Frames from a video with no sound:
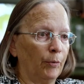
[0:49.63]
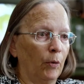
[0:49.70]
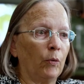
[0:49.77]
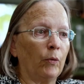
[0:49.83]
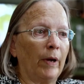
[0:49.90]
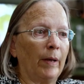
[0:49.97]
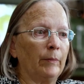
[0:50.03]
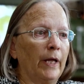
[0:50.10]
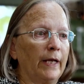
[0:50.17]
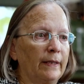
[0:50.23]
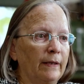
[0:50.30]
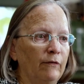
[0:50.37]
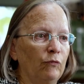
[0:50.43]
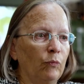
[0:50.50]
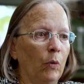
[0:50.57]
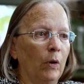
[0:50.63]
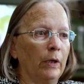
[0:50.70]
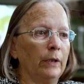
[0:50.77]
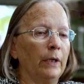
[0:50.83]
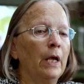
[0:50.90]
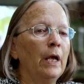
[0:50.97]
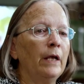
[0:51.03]
a program like this
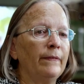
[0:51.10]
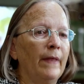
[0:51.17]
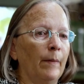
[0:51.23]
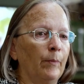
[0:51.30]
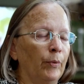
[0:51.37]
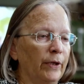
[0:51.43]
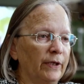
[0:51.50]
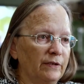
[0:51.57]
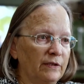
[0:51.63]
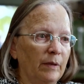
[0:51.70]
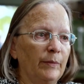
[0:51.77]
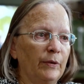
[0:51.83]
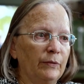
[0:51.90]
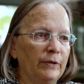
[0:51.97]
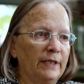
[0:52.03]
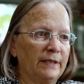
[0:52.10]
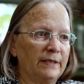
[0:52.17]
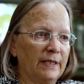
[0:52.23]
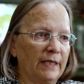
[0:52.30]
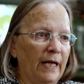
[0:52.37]
one that brings community